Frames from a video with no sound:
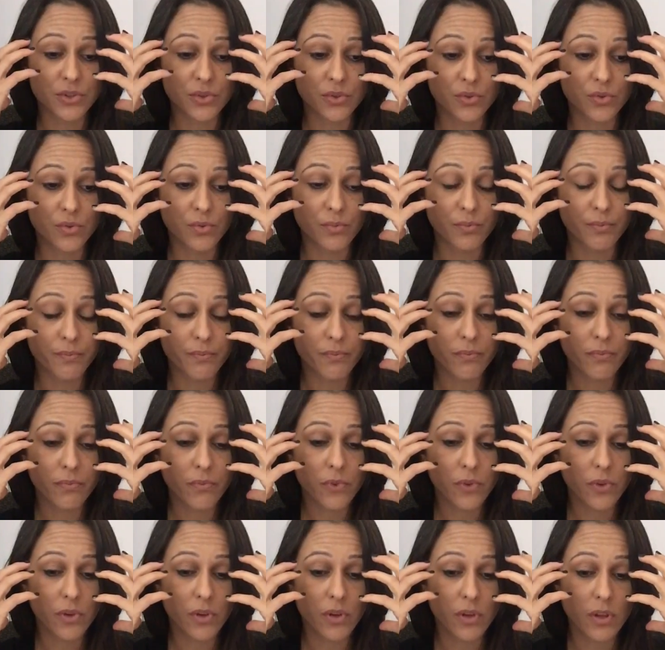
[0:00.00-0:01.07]
to
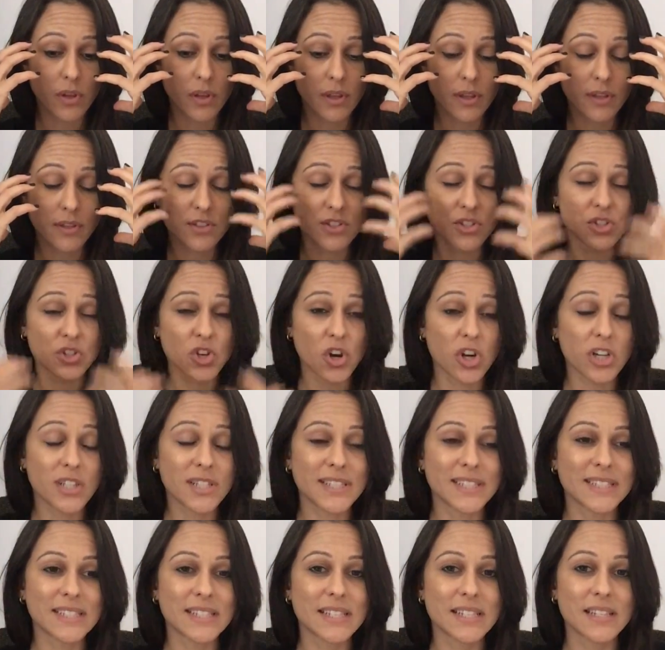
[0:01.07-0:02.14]
start
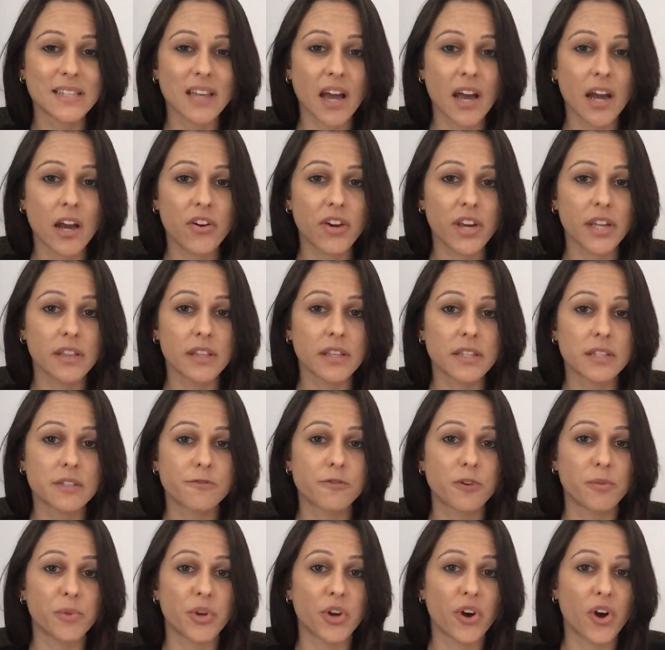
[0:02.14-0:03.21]
desiring this
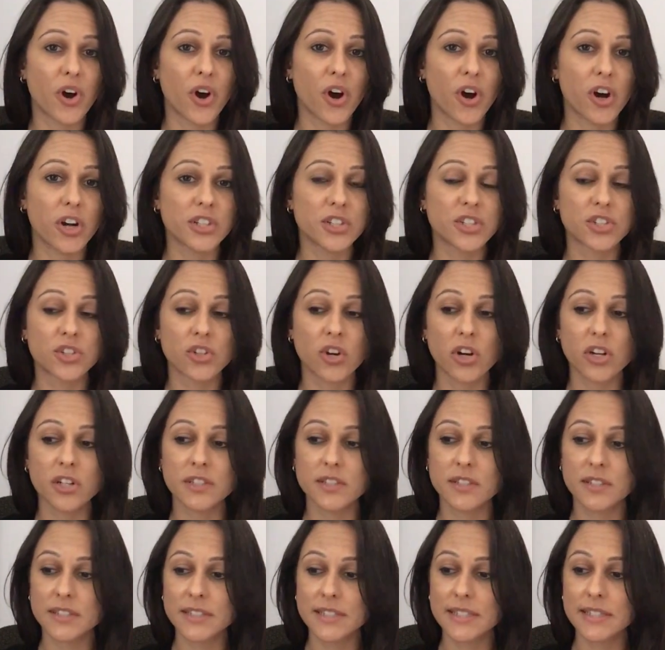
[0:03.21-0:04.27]
from your heart. Start
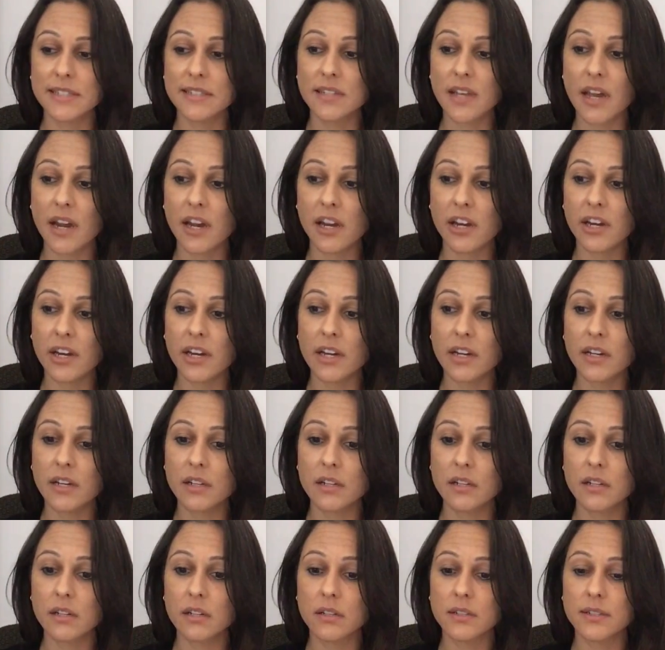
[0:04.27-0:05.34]
desiring
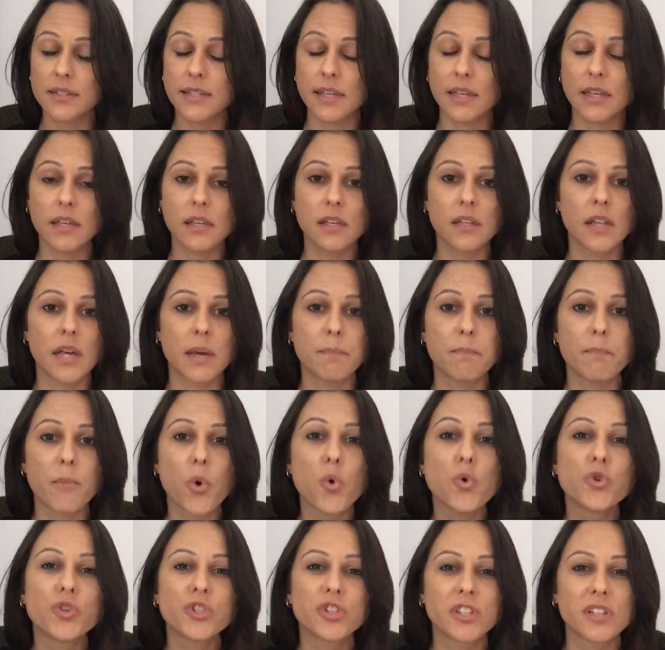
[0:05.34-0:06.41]
to heal
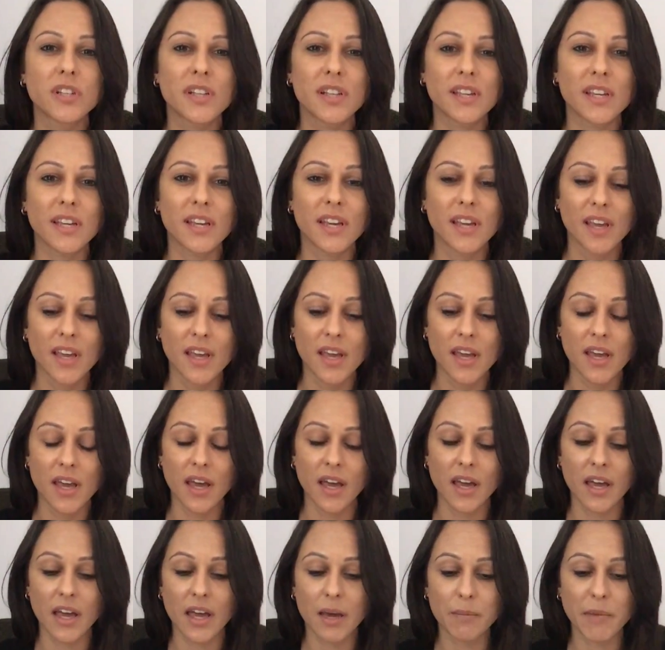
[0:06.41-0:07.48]
emotionally.
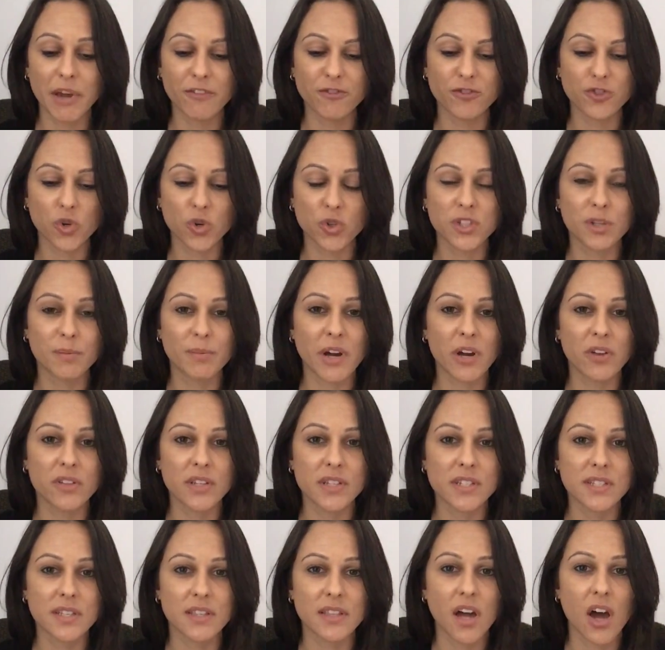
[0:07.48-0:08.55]
Um, I've talked about
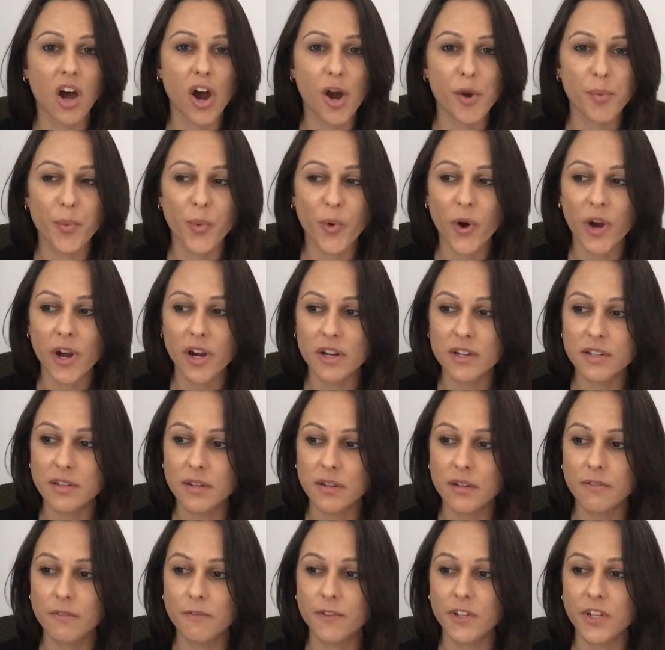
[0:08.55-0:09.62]
this in the heart prayer
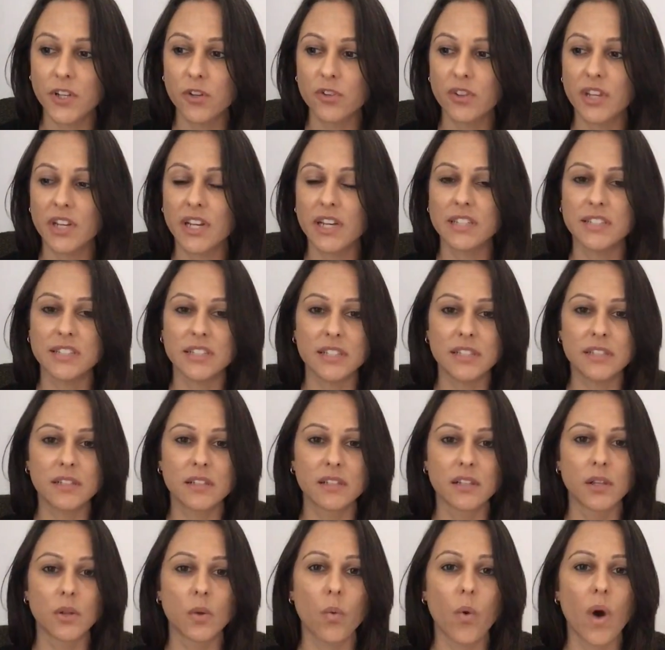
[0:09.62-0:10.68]
video that I did a
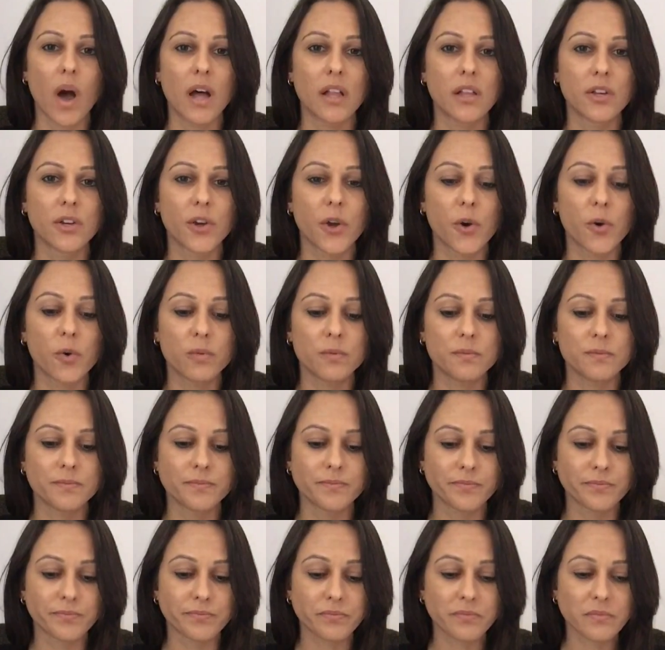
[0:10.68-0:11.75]
little while ago.
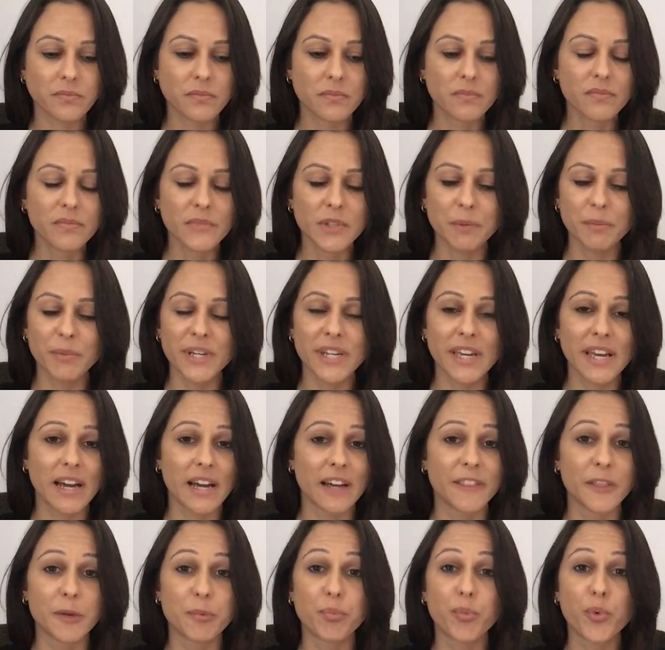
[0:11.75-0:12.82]
But
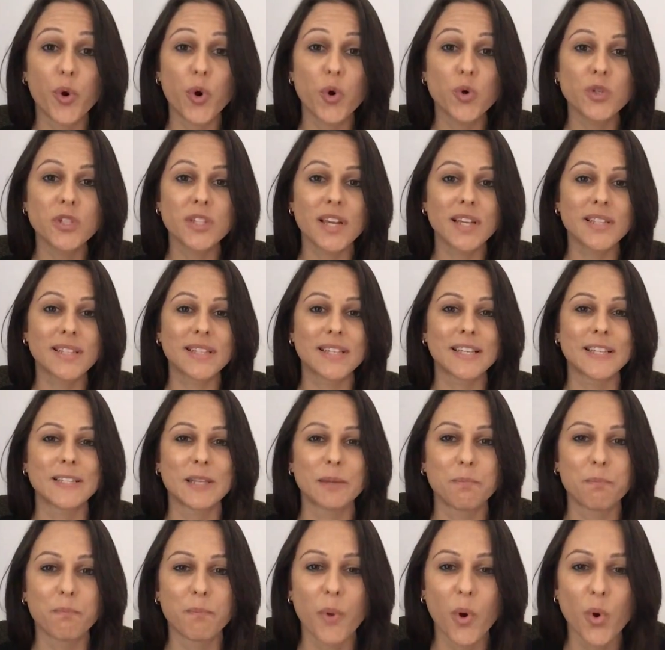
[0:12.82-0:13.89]
yeah, the process is
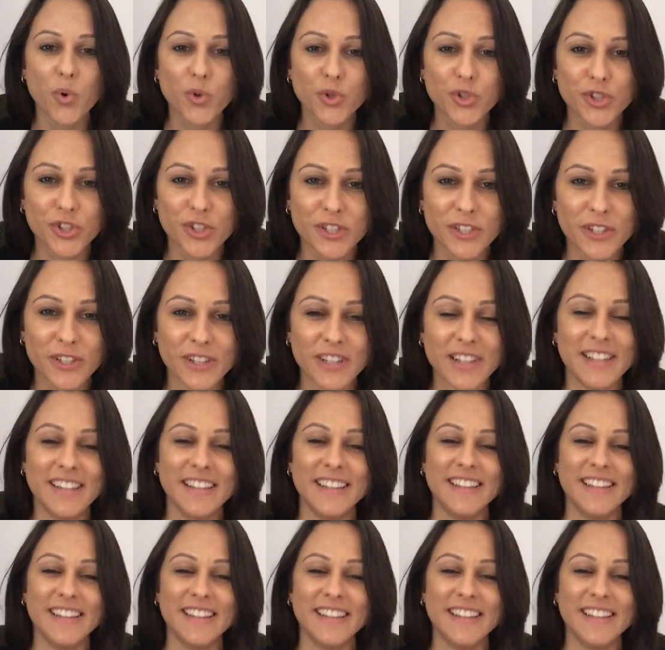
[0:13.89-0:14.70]
emotional.